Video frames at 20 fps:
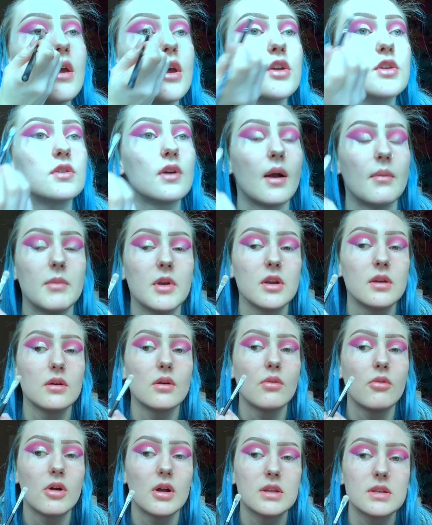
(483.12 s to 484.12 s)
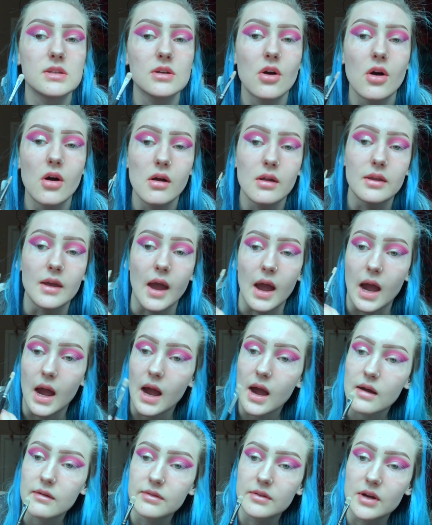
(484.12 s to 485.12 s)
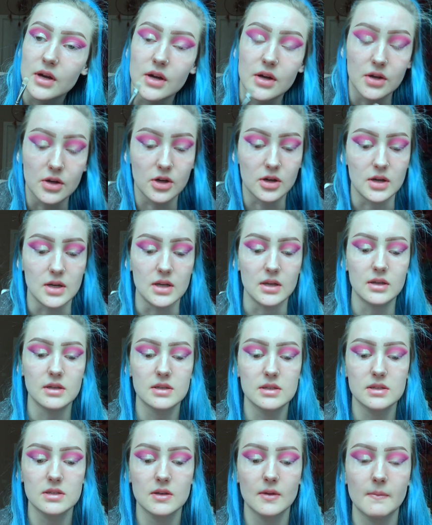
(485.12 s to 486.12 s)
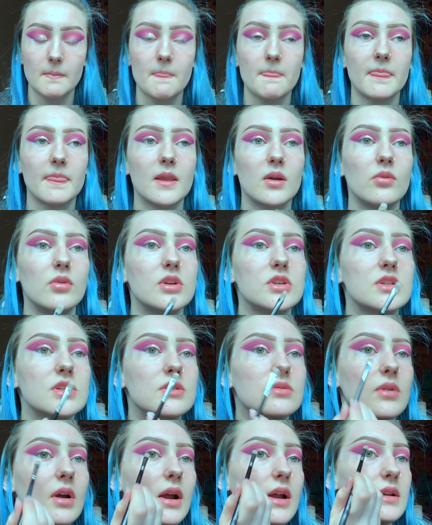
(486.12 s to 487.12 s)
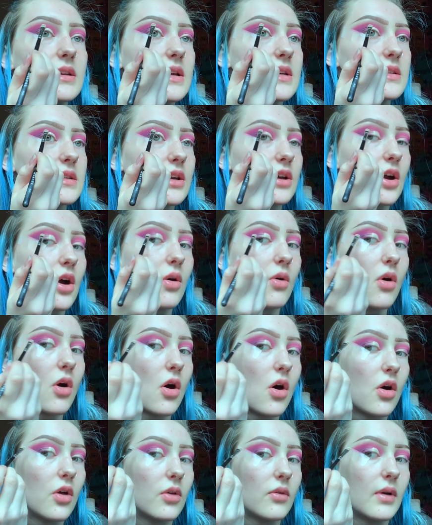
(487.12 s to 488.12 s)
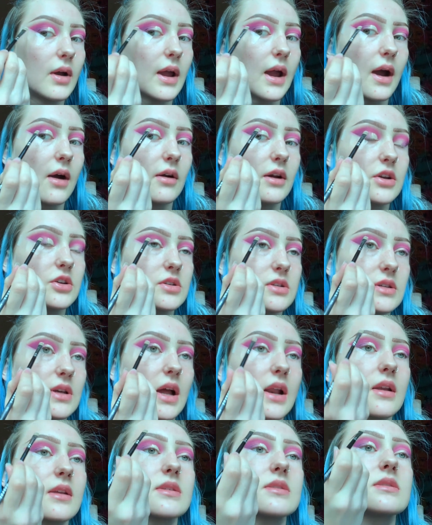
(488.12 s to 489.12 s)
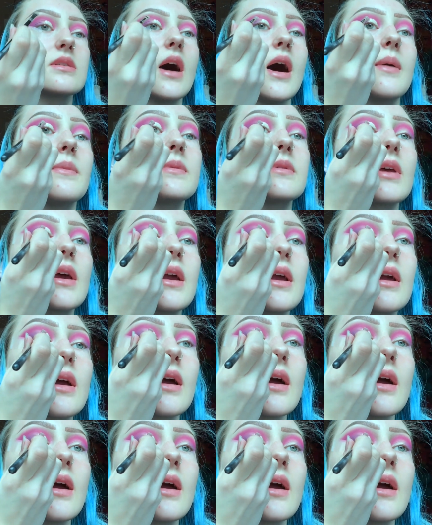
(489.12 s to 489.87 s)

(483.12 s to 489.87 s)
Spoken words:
So I'm going to do what's called a half cut crease, which is where it doesn't go all the way out, it just kind of stops like